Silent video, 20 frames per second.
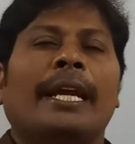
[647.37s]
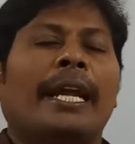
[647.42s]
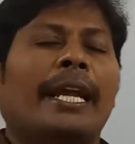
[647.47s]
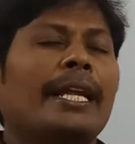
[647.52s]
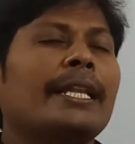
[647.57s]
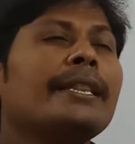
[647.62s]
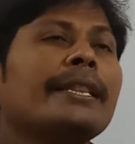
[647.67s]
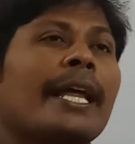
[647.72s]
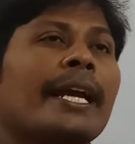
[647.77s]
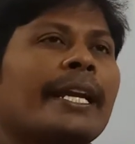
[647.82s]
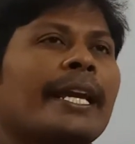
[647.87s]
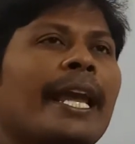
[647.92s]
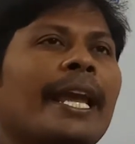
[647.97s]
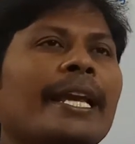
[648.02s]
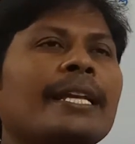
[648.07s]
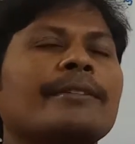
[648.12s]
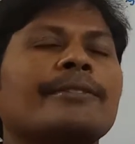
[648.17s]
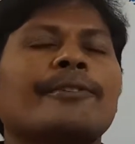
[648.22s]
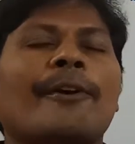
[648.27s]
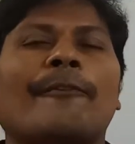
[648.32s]
In the
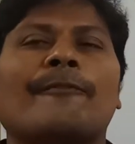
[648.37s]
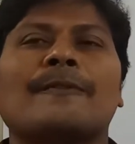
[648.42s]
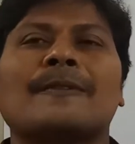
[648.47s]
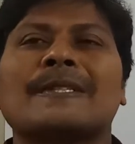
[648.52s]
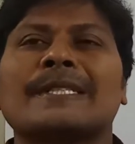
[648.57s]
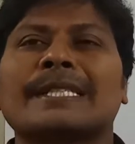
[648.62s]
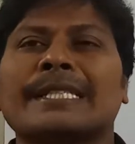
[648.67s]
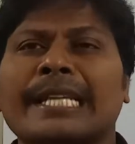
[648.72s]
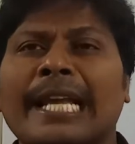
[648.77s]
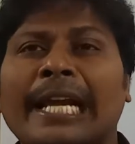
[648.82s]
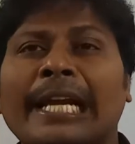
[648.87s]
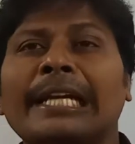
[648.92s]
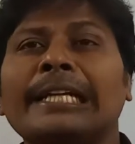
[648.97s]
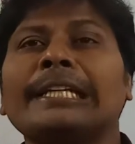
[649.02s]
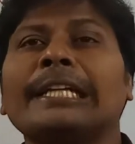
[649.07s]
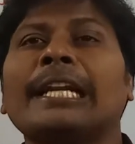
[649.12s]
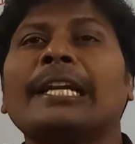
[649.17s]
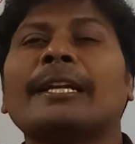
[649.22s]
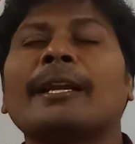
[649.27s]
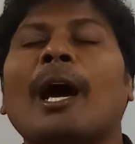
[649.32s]
case of
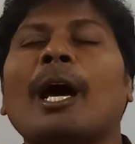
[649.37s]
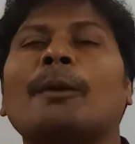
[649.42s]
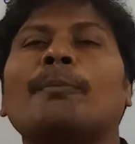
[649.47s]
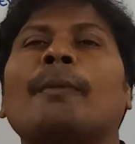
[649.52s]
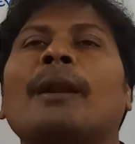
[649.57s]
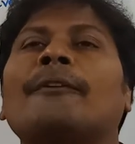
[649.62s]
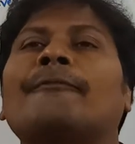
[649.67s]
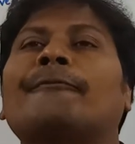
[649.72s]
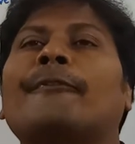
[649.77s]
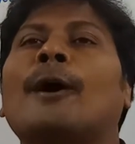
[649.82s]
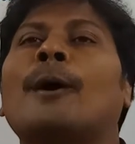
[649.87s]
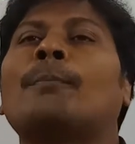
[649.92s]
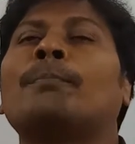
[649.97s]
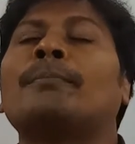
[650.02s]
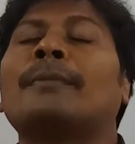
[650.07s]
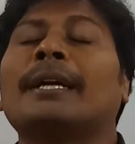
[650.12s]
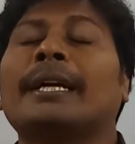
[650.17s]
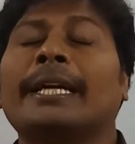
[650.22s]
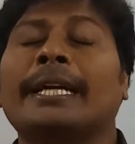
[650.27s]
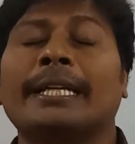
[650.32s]
second normal
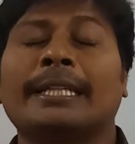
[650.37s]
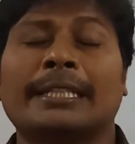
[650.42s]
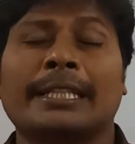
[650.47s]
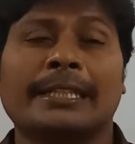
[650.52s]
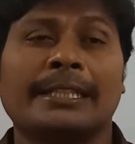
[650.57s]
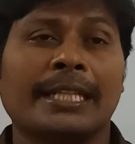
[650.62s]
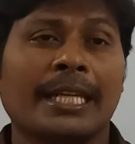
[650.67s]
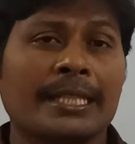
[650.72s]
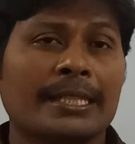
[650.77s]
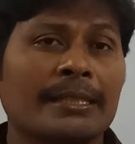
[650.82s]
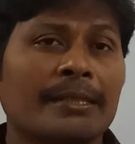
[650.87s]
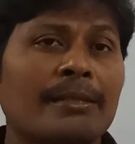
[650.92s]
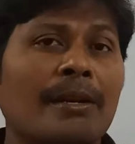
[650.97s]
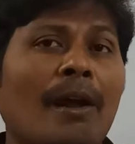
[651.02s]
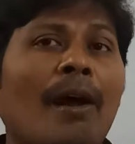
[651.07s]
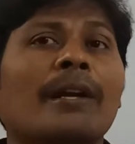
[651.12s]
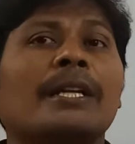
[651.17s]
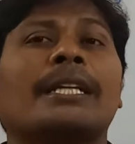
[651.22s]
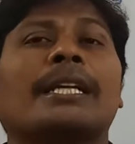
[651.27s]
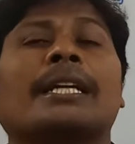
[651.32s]
form, it does
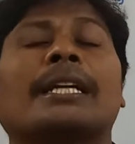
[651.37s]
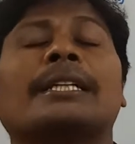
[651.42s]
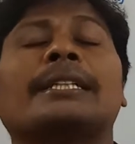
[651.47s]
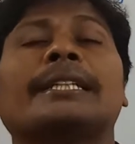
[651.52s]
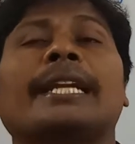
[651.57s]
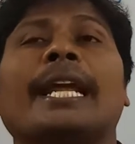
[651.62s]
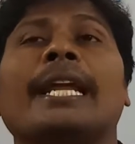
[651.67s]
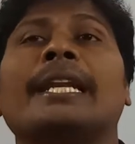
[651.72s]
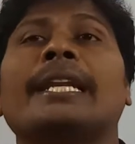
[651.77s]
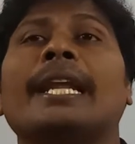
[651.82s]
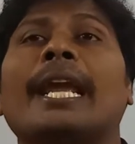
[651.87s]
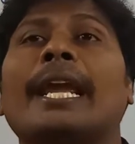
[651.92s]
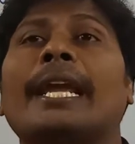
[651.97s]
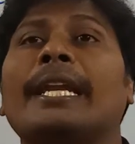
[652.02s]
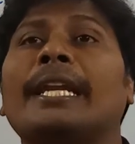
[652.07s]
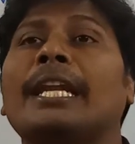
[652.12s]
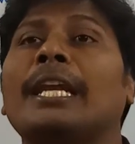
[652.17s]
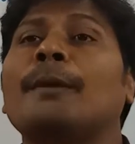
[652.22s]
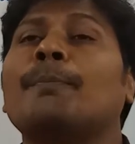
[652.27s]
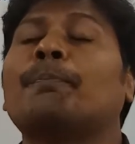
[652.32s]
not contain
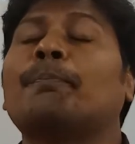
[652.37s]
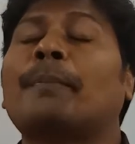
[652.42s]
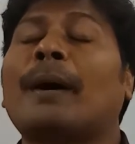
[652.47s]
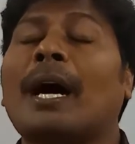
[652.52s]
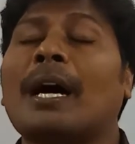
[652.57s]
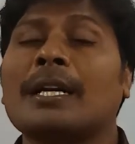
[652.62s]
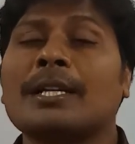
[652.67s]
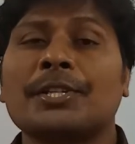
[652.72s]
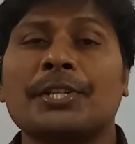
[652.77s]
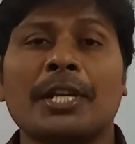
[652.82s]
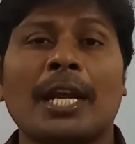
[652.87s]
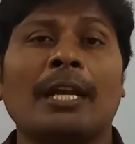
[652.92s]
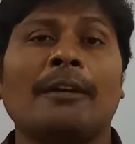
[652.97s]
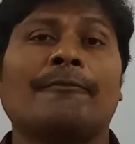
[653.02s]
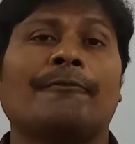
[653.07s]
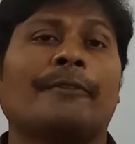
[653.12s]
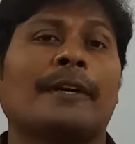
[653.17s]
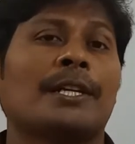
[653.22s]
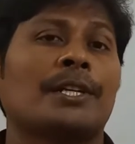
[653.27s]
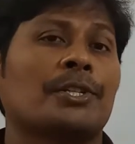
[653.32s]
any
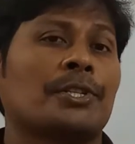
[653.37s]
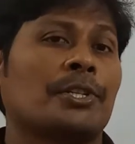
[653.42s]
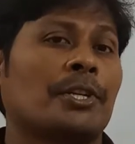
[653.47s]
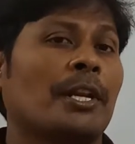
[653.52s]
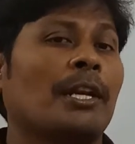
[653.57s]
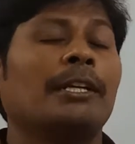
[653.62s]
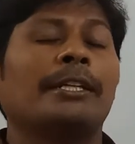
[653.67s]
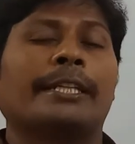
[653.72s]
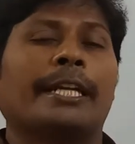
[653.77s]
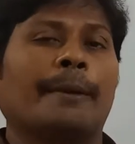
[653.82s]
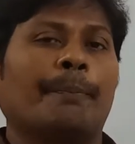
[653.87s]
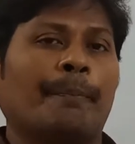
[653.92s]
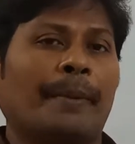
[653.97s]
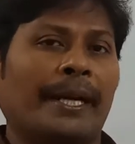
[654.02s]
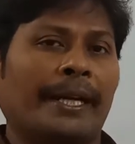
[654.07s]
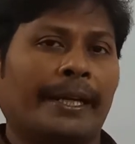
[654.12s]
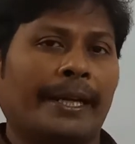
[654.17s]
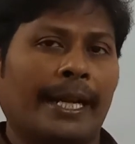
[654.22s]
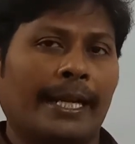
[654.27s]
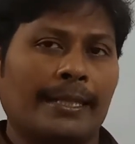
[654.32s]
partial functional
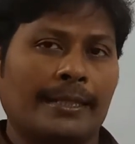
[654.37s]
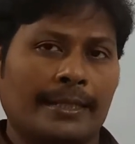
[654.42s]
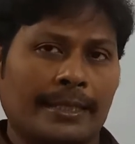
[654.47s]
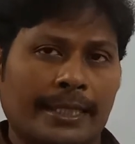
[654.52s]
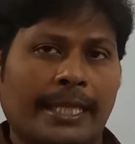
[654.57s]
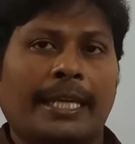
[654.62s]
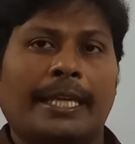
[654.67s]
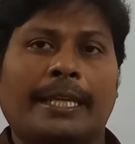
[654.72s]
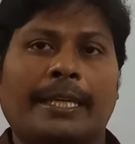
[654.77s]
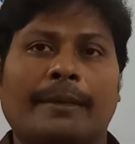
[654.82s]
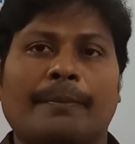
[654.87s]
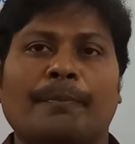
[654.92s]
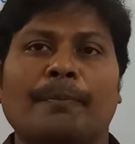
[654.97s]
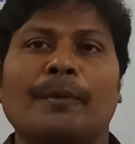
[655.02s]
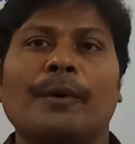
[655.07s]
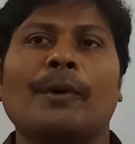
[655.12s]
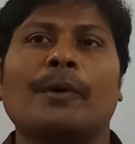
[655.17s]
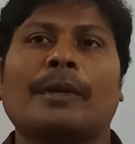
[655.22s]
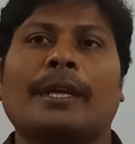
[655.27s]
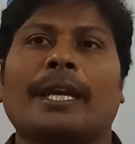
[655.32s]
dependency.
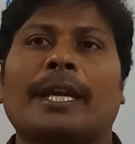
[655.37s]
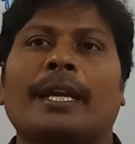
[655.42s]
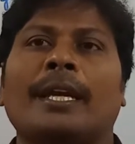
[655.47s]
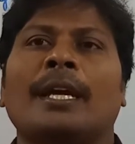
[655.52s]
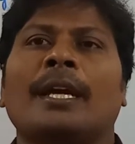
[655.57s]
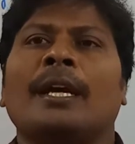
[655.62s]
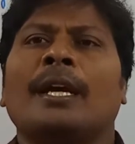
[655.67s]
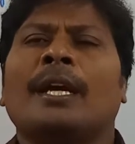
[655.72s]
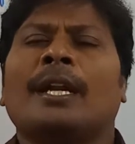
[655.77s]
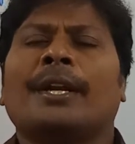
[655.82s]
Okay.